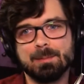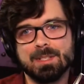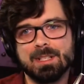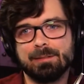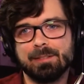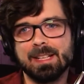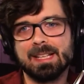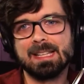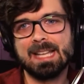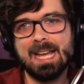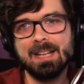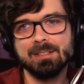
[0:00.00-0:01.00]
Stuff like
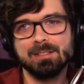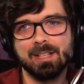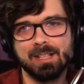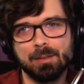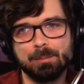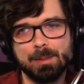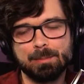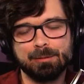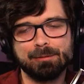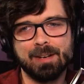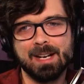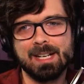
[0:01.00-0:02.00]
that to help people
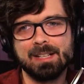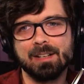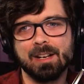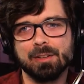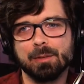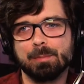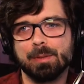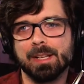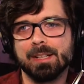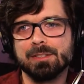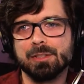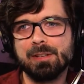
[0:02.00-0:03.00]
find other players.